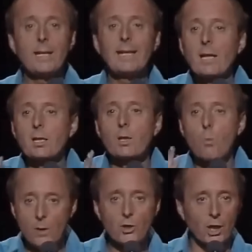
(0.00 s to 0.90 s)
And then he gets
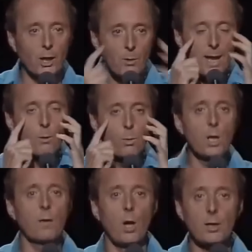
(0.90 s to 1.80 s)
this one chicken without a
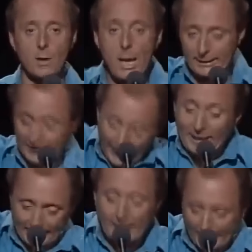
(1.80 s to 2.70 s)
word of it, like this.
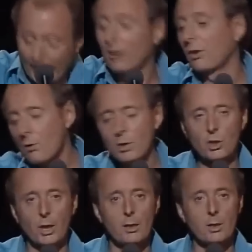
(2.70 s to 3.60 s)

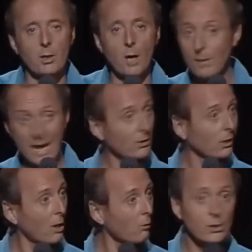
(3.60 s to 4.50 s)
Throws the chicken aside, but
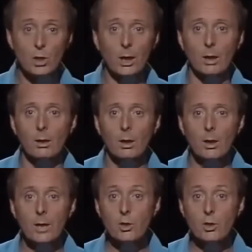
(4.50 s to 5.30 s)
hasn't killed the chicken.